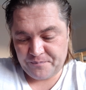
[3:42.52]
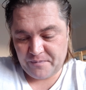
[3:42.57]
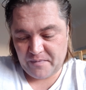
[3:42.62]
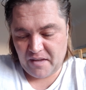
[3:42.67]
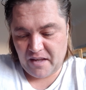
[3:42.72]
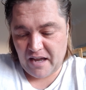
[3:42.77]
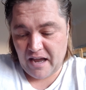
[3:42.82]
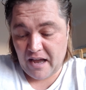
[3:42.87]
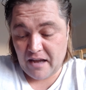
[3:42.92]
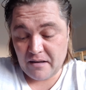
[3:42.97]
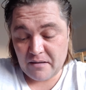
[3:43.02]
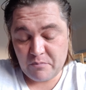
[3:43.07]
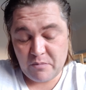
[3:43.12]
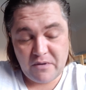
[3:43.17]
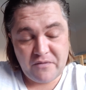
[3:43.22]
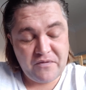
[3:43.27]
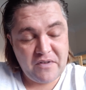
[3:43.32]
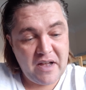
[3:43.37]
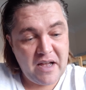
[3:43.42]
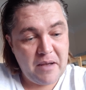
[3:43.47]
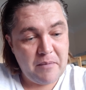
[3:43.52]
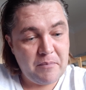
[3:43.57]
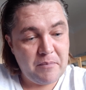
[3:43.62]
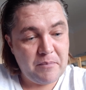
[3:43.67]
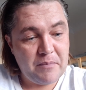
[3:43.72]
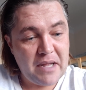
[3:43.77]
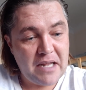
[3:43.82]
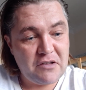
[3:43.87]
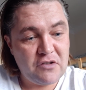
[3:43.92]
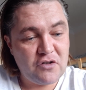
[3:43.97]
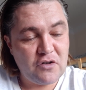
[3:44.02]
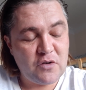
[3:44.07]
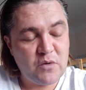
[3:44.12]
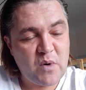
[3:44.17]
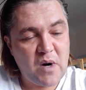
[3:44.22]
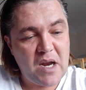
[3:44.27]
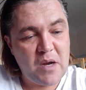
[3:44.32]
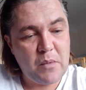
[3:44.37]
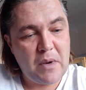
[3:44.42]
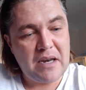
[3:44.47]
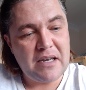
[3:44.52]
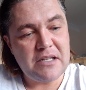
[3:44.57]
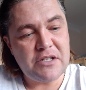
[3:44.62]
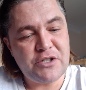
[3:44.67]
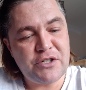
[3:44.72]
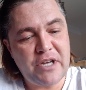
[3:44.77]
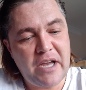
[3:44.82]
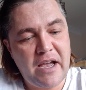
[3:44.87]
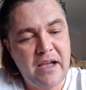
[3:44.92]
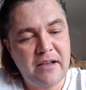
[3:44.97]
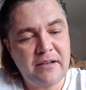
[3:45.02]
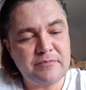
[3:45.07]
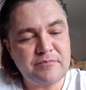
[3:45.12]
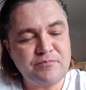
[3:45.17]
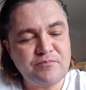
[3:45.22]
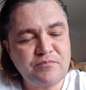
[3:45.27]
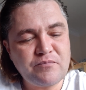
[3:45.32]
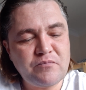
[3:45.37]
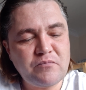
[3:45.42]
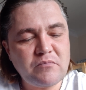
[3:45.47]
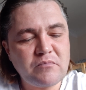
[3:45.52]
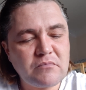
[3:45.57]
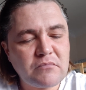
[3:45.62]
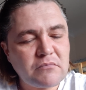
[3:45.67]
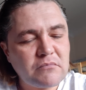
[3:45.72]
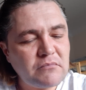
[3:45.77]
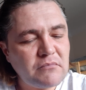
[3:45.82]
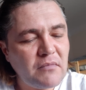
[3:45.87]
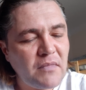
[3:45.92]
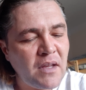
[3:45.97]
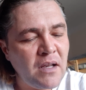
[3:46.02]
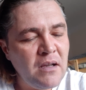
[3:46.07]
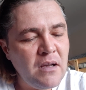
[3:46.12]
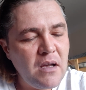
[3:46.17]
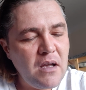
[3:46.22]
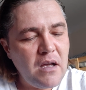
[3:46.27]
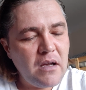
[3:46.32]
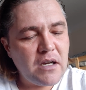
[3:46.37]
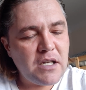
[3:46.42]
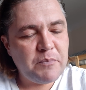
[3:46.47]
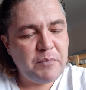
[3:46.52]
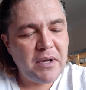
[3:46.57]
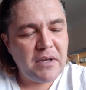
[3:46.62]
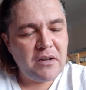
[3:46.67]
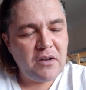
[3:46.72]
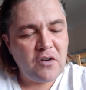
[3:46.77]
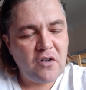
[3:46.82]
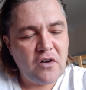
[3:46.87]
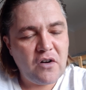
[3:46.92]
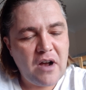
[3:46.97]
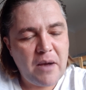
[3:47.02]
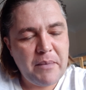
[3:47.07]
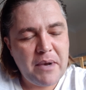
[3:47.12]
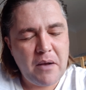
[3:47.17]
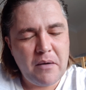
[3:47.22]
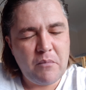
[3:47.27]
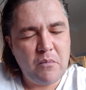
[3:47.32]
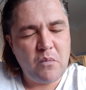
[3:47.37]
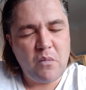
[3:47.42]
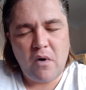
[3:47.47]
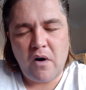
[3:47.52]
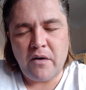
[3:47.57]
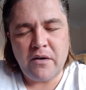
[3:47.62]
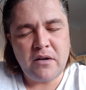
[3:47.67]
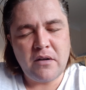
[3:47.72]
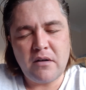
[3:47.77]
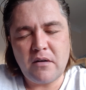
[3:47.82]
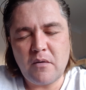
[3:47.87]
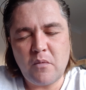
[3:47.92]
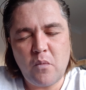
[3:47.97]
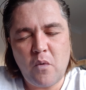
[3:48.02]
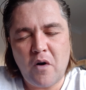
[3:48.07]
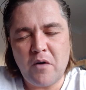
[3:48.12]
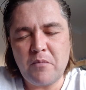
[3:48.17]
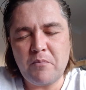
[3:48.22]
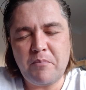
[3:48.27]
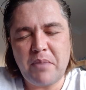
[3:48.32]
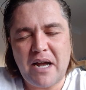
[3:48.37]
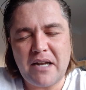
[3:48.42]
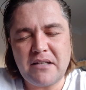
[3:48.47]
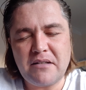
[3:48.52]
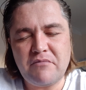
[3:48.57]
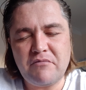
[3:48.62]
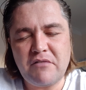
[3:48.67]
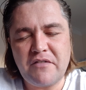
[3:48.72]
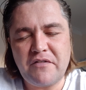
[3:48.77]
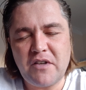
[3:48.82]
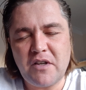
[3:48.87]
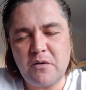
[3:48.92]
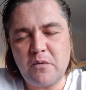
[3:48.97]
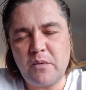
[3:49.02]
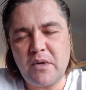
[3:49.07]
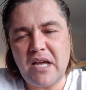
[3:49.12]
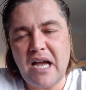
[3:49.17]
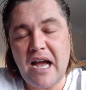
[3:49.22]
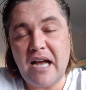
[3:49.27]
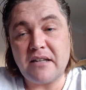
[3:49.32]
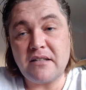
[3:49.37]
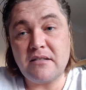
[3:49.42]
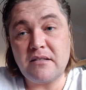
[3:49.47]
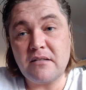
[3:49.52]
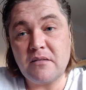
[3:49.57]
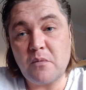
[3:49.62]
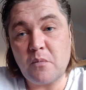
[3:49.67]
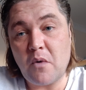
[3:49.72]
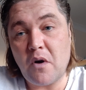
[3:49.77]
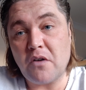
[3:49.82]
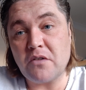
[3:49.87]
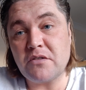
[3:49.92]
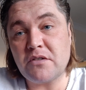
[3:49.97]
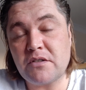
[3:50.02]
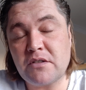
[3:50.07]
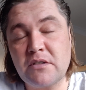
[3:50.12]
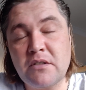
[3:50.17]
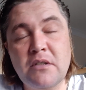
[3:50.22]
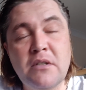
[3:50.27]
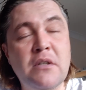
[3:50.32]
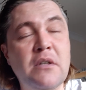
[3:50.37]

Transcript: yeah, we've um, it's done quite well this year. Because you know, I mean, one one bad review we had was